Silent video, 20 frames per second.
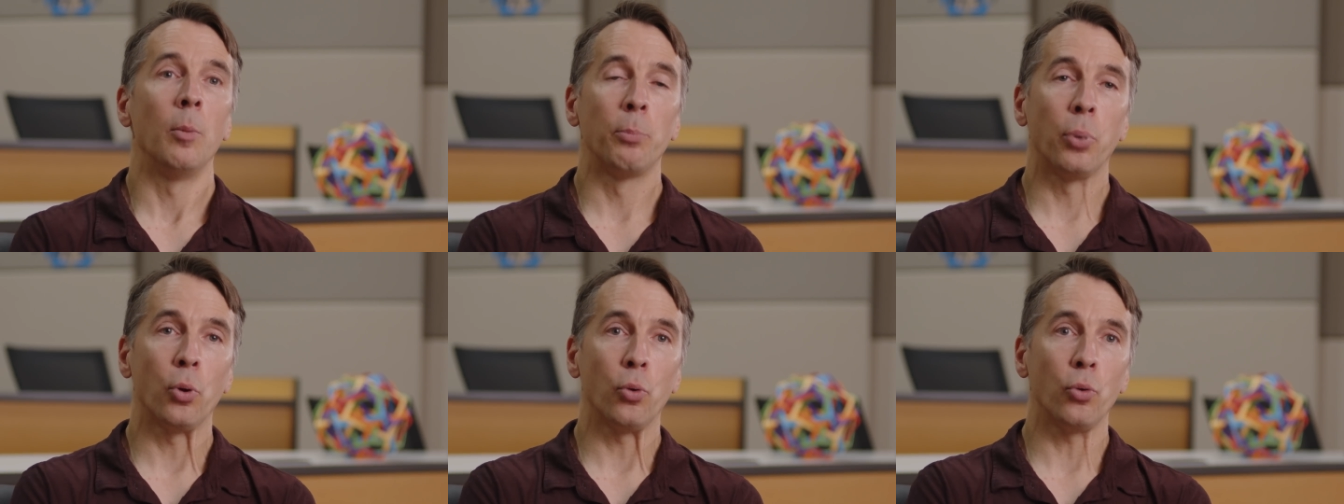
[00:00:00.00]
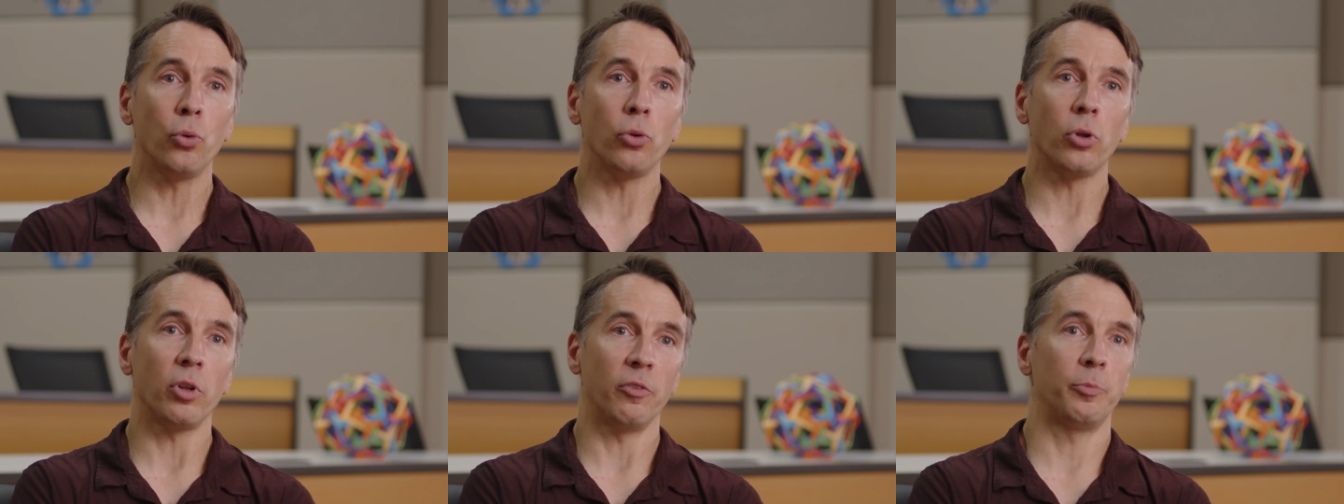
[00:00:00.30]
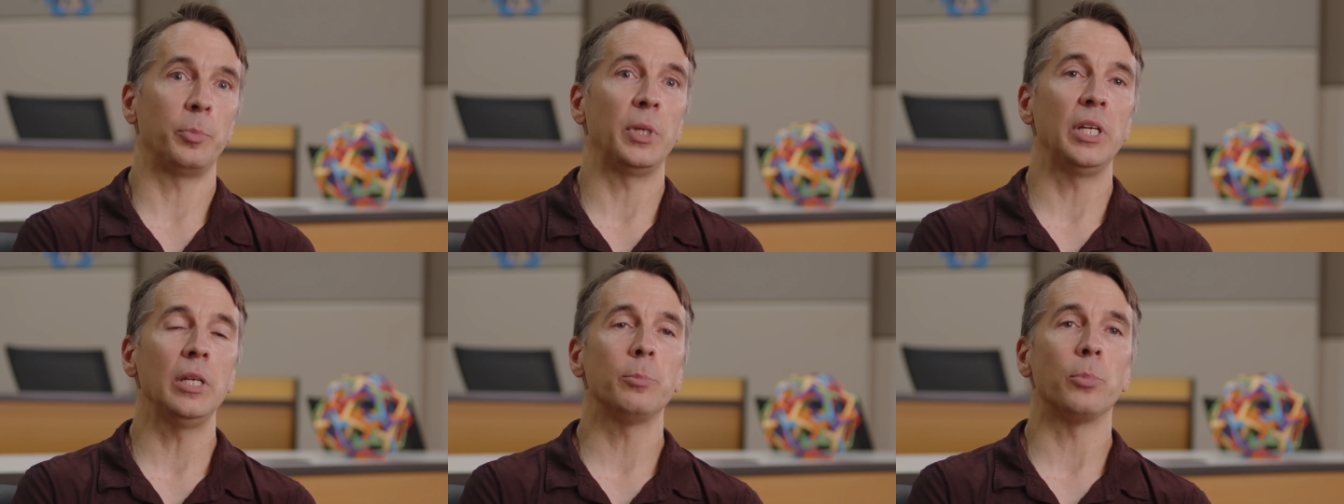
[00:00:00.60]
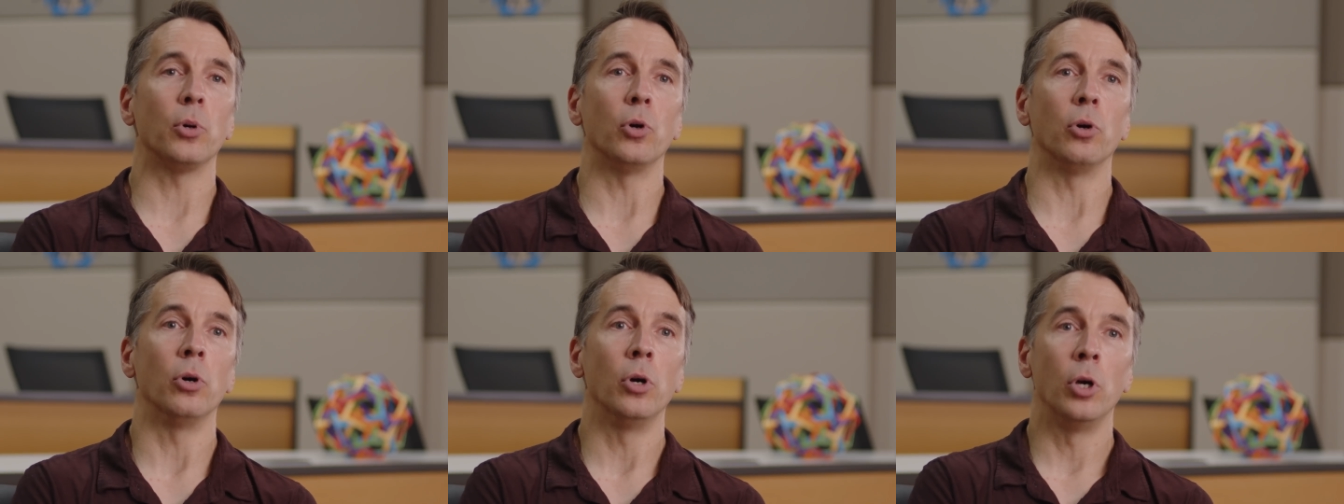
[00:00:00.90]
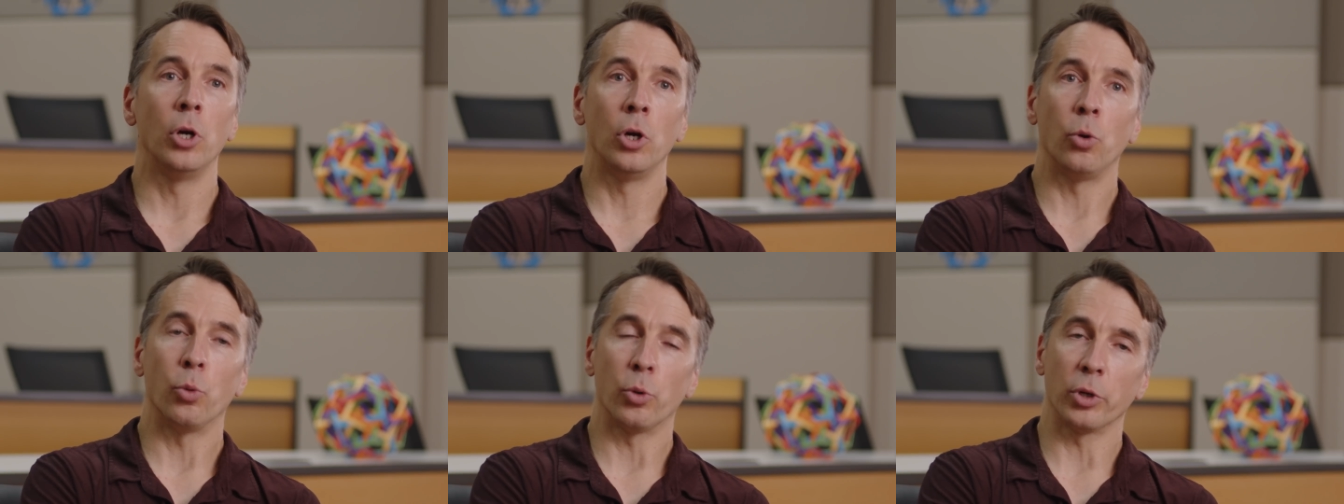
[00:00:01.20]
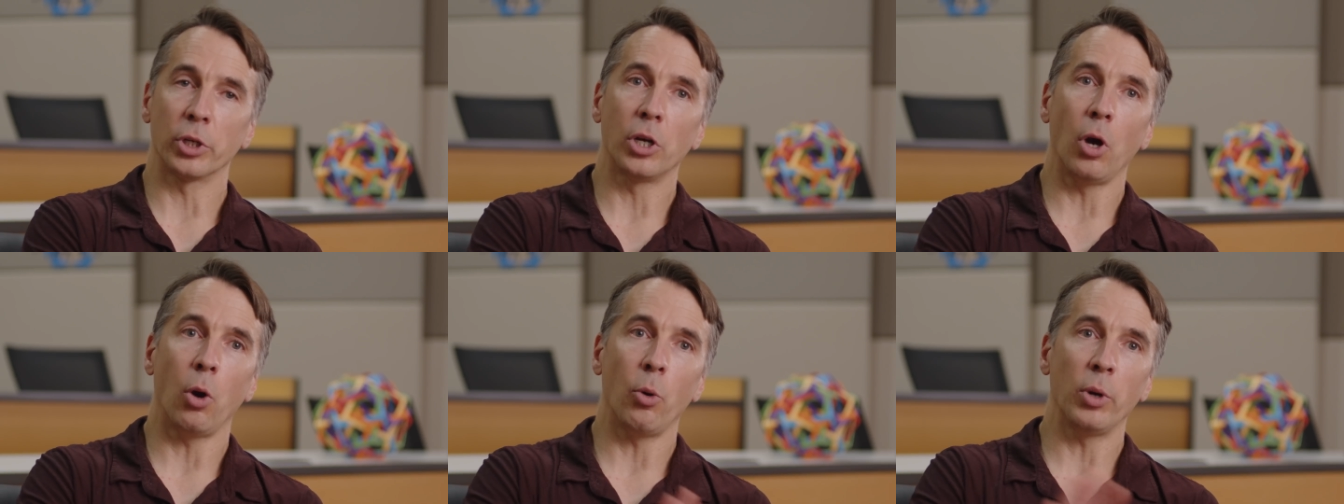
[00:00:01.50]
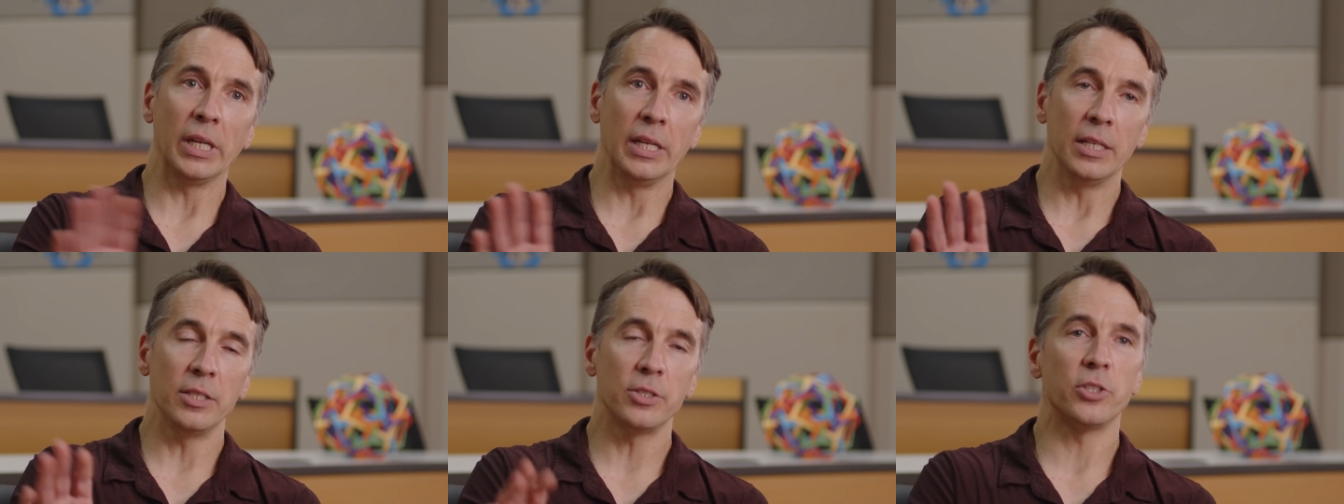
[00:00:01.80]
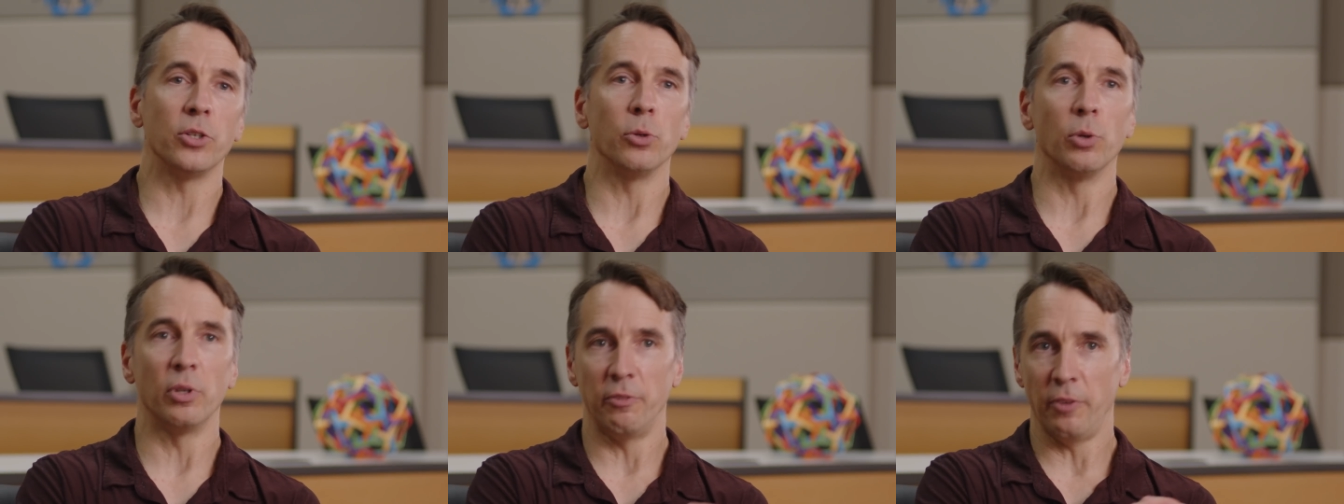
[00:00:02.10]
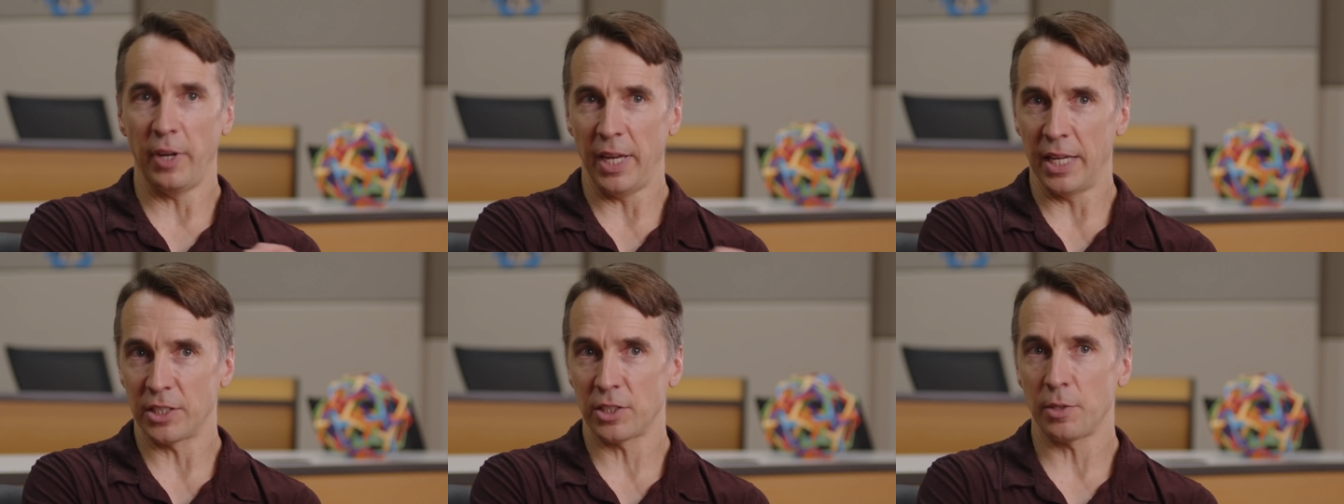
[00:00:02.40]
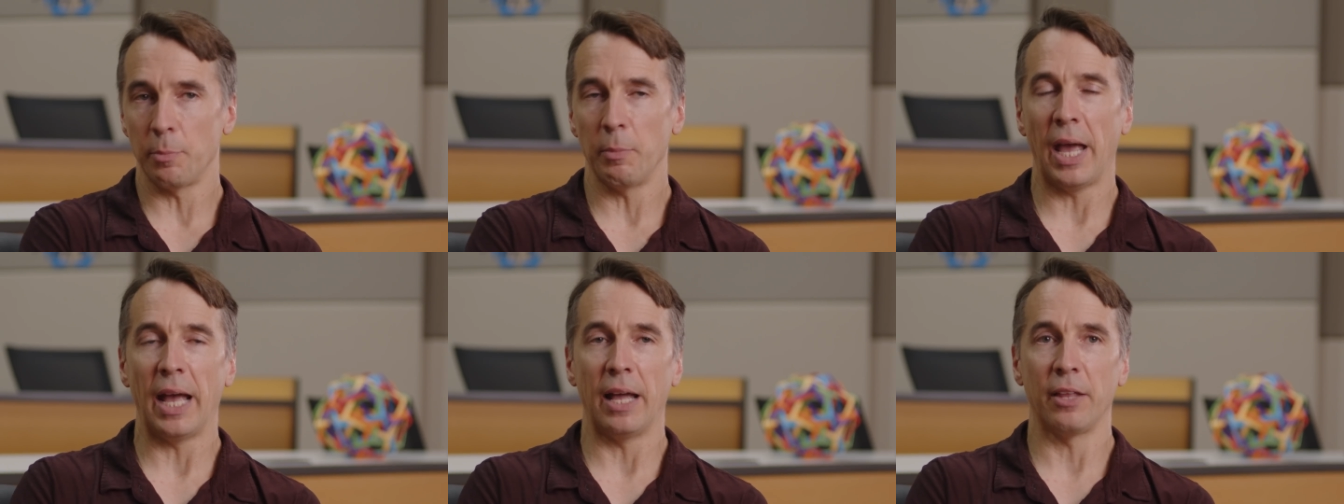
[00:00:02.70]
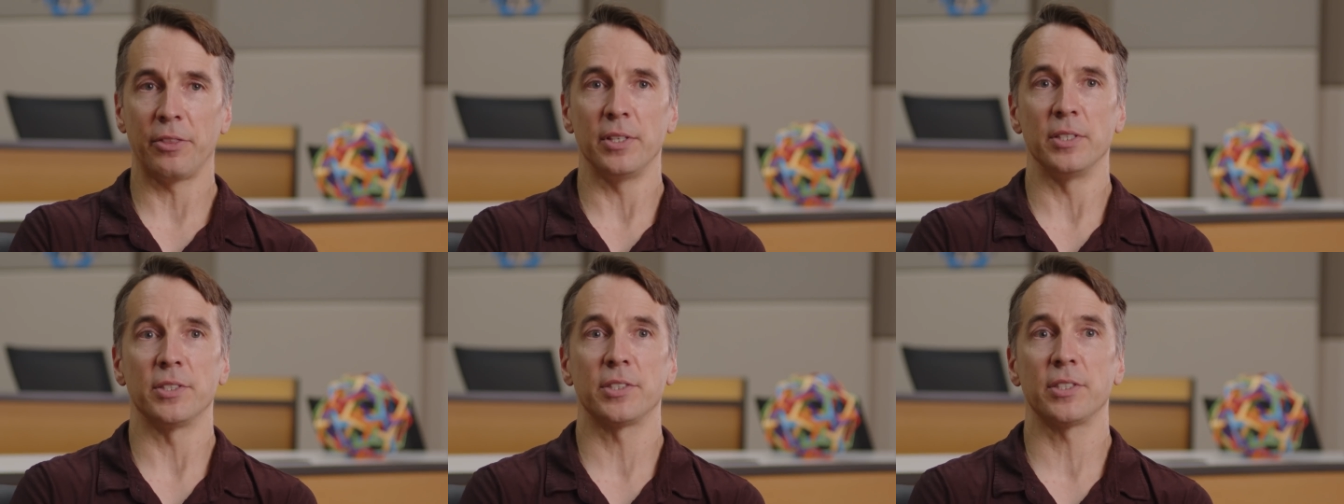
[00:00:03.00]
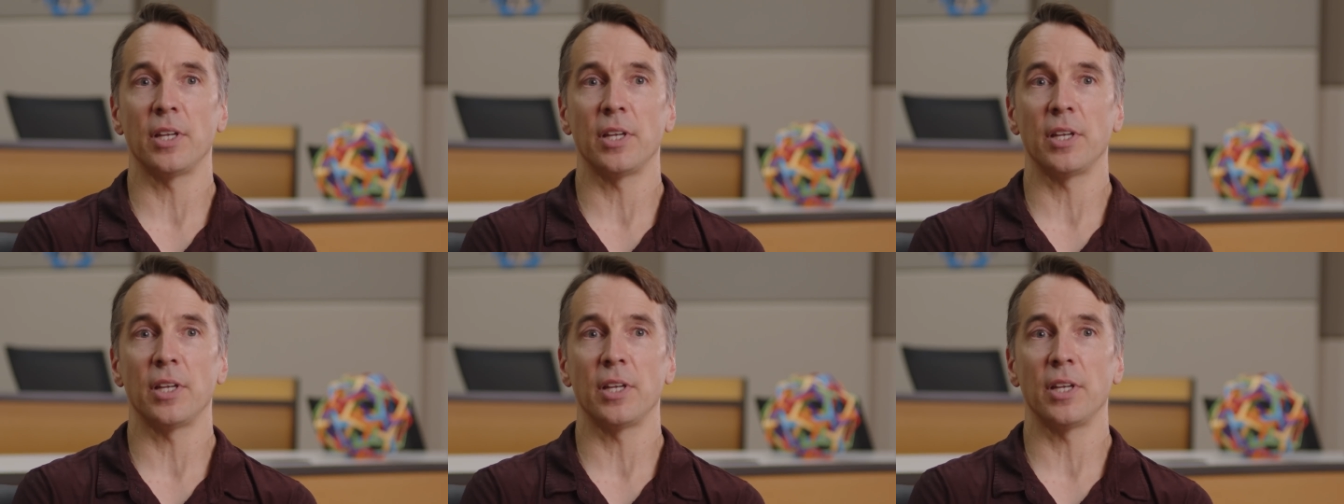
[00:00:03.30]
pool of people who are going into advanced math and